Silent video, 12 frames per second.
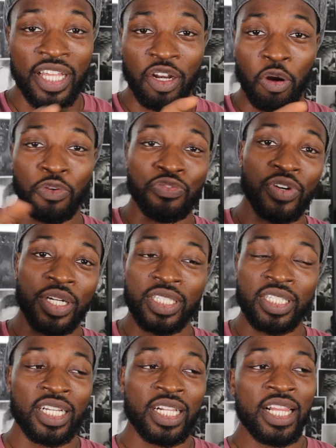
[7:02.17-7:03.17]
that aren't
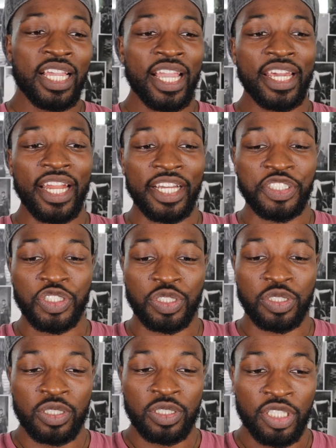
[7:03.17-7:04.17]
funny, and I
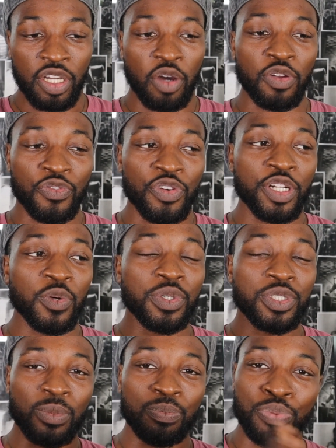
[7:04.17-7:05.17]
just take all the funny
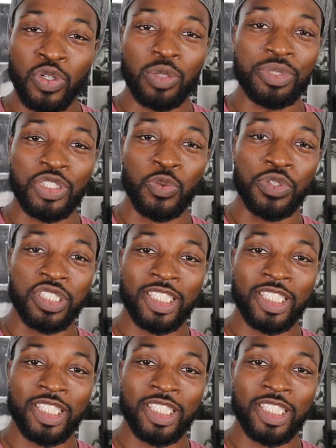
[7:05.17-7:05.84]
ones and put them into a